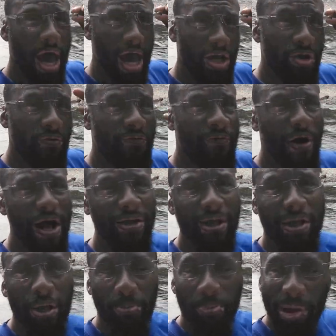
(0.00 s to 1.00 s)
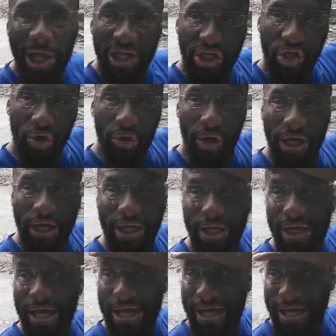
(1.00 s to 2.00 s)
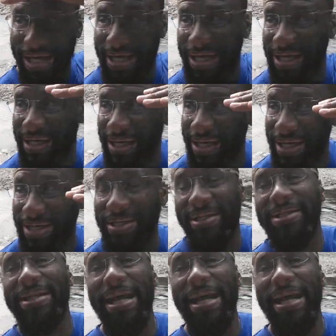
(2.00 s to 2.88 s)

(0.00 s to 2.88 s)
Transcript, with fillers: and you find that the place you're in is